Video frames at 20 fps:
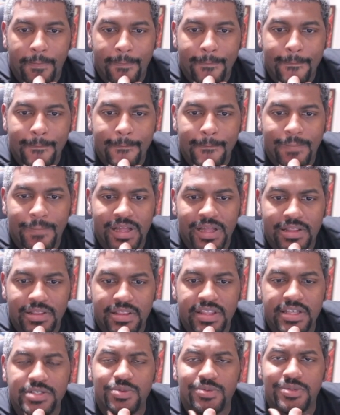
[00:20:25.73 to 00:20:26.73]
But
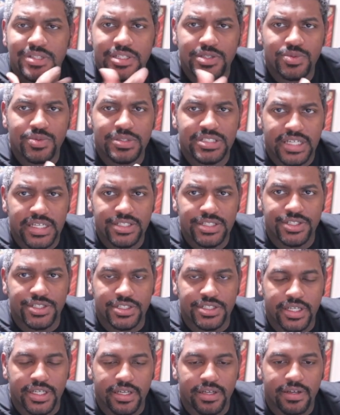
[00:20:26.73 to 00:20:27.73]
this one's
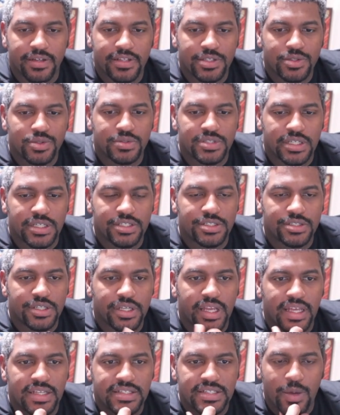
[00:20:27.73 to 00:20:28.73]
interesting. This one's
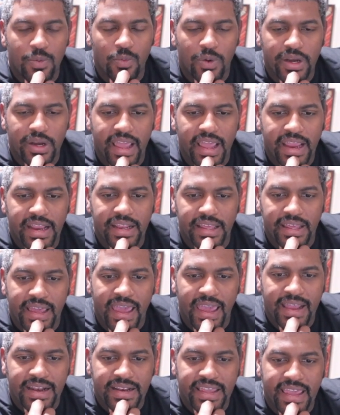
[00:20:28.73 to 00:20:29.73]
interesting as a 180
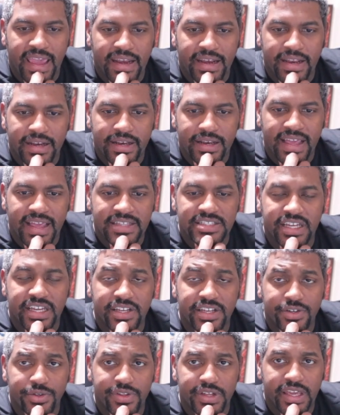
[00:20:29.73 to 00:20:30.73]
hand cannon, as it
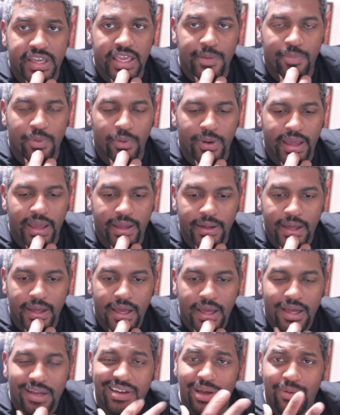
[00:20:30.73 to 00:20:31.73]
can do the keep away.
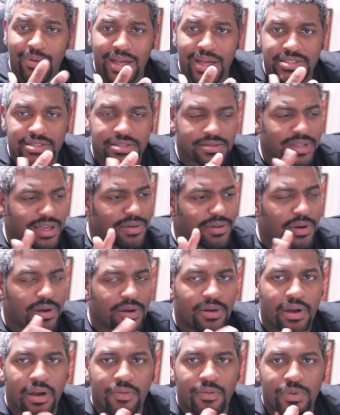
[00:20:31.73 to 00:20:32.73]
Now, why is
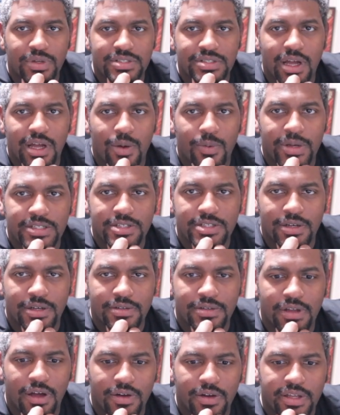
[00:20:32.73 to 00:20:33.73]
everyone's always
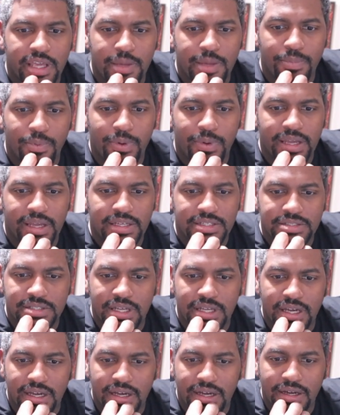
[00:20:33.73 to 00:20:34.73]
on keep away's
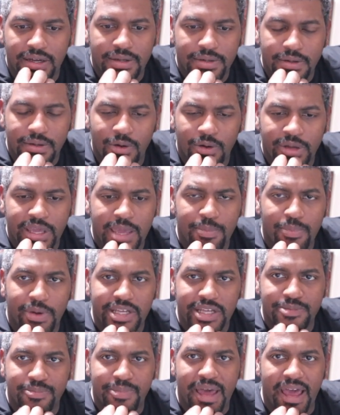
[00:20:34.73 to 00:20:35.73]

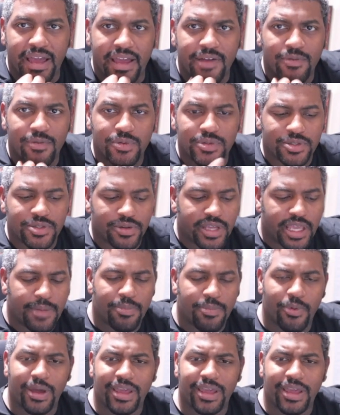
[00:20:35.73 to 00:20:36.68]
back? Everyone's on keep away